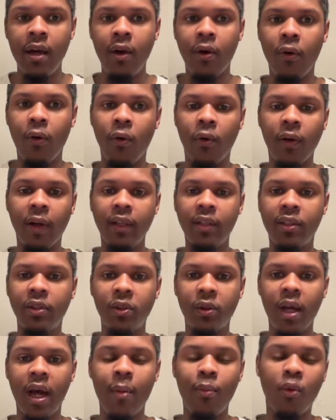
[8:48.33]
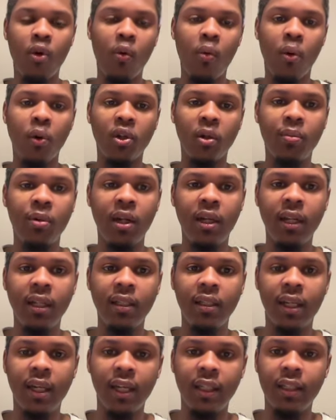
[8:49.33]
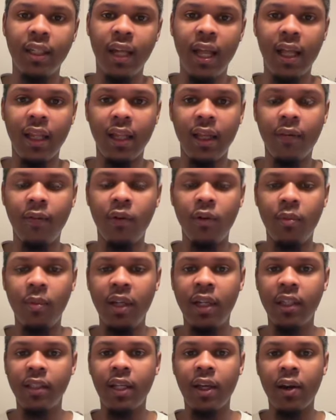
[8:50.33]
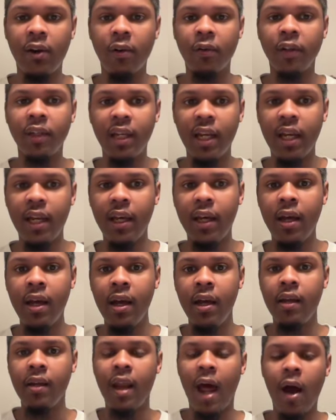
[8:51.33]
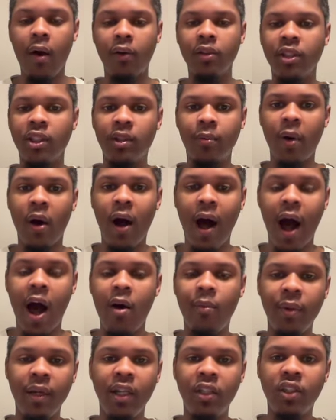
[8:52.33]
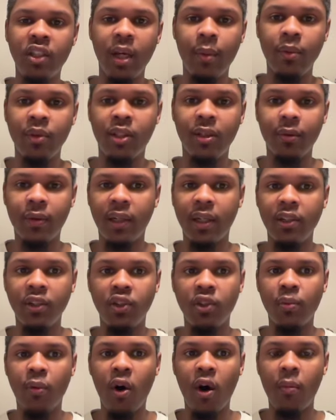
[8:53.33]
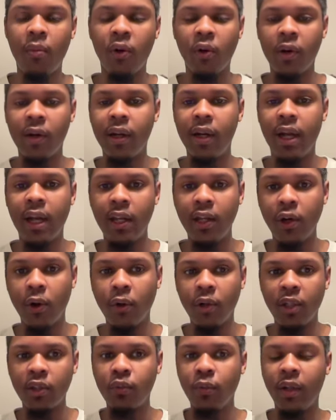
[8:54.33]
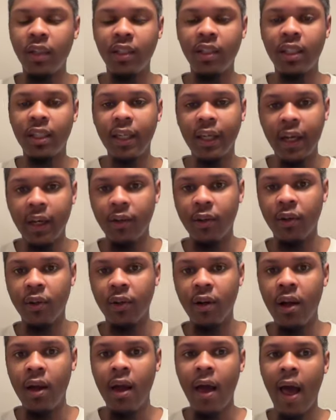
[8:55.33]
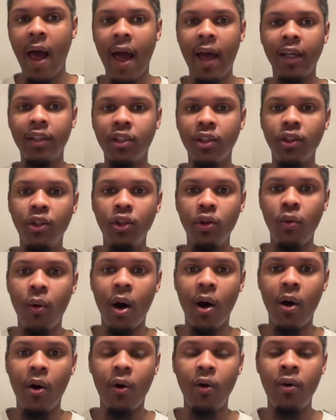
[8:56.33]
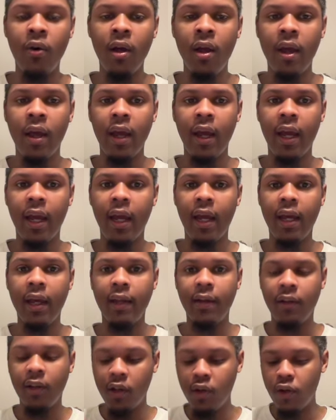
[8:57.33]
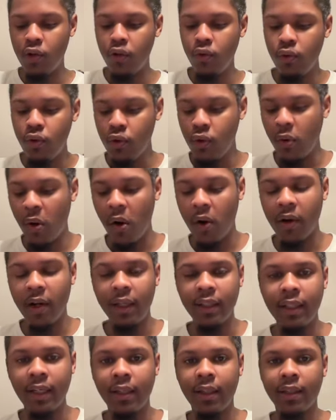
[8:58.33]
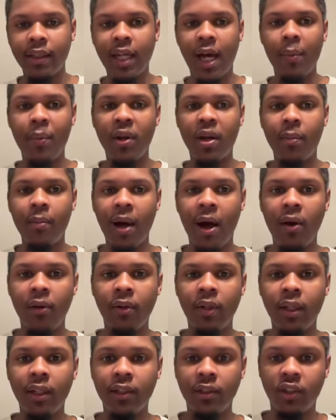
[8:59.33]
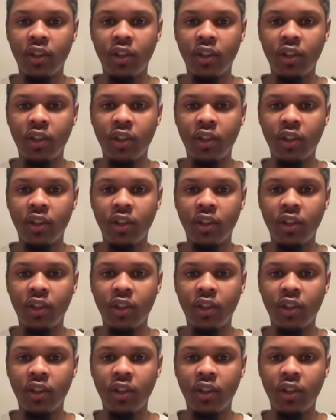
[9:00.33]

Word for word: or they still got more work to put in to get to that level because they already did it. Now it's just about how many championships can Jamal Murray and Jokic win together as a duo. And the new duo that's at the top of the mountain is